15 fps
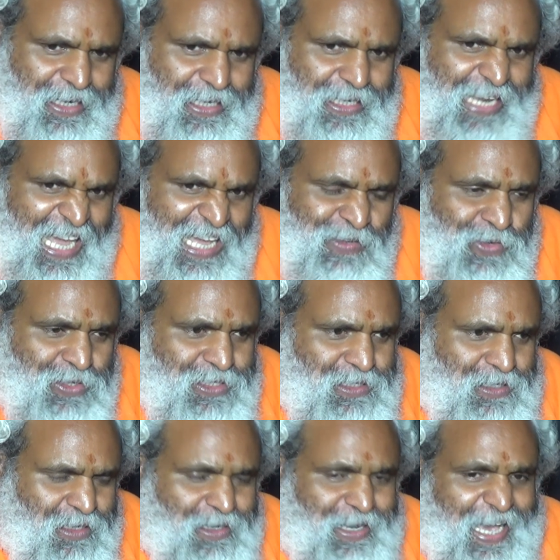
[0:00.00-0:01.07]

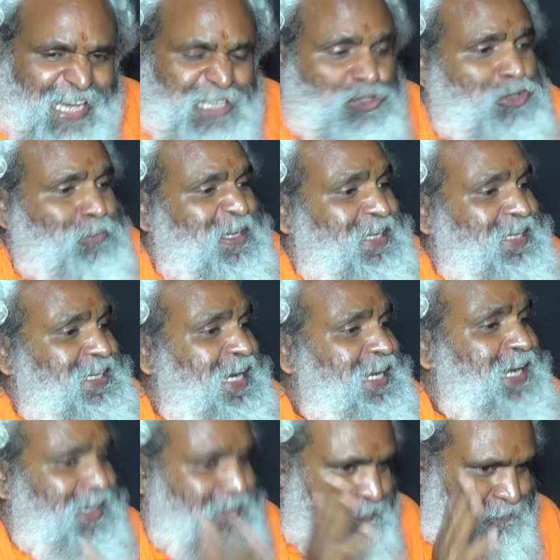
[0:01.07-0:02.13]
diversion has to be
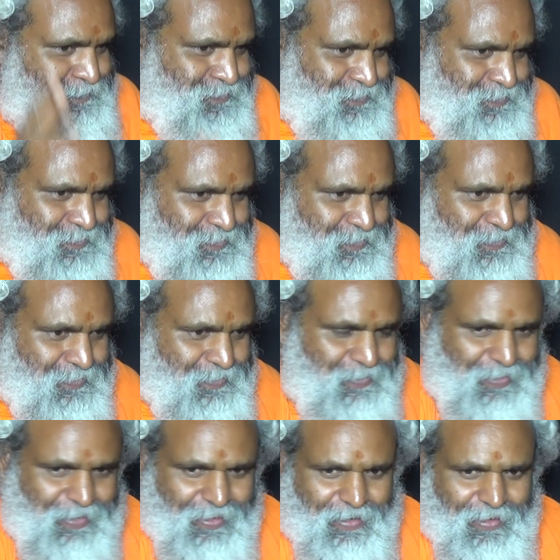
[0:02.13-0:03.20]
created.
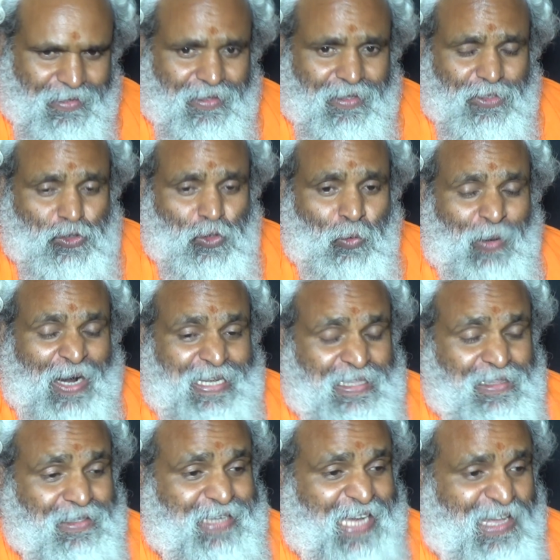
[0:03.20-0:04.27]
So what is
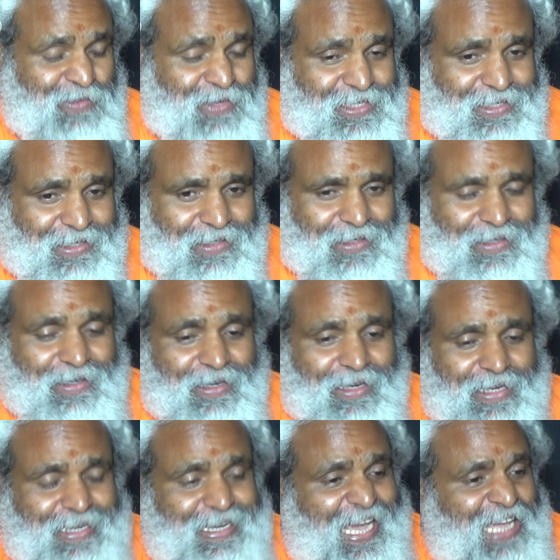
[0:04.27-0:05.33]
the diversion?
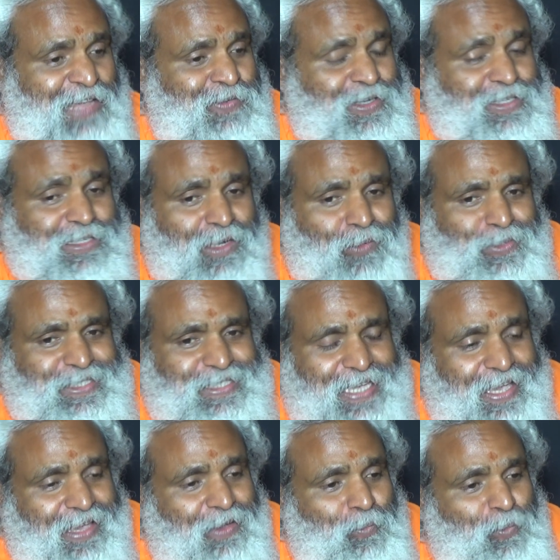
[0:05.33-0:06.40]
Diversion we
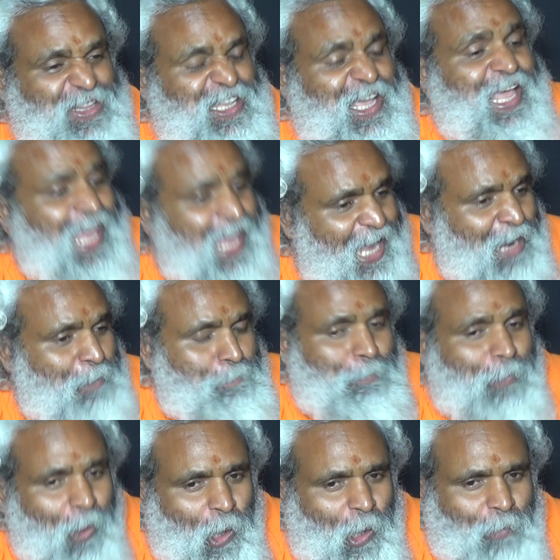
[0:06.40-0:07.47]
say with the help
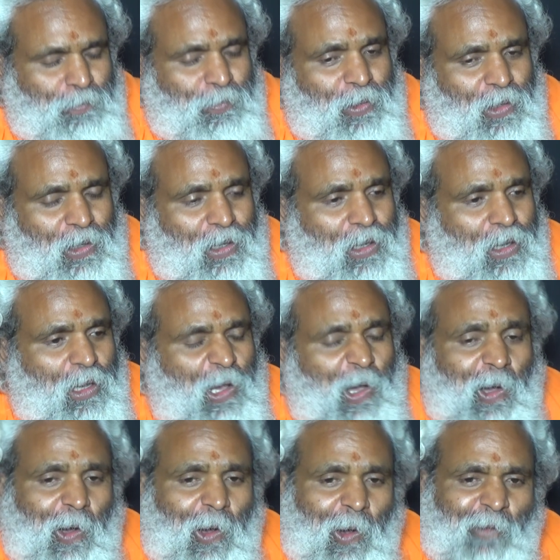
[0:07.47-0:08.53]
of
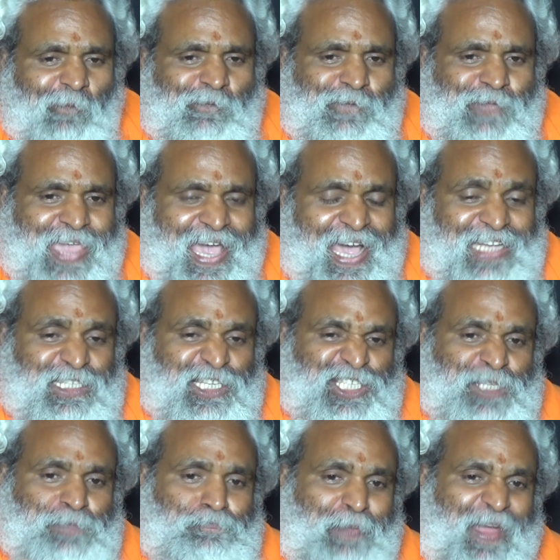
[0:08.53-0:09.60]
Abhyasa
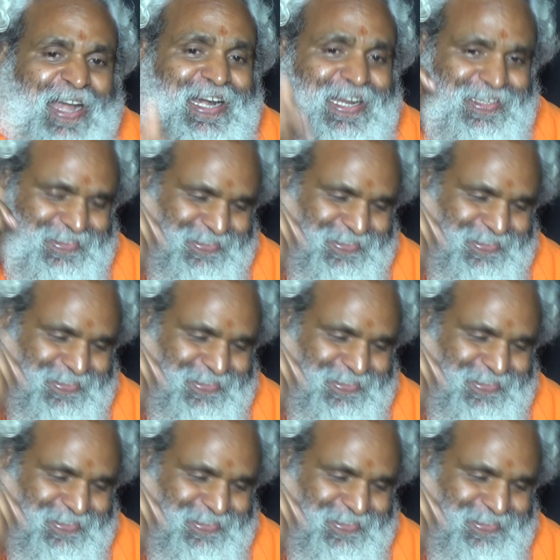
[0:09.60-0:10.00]
spade.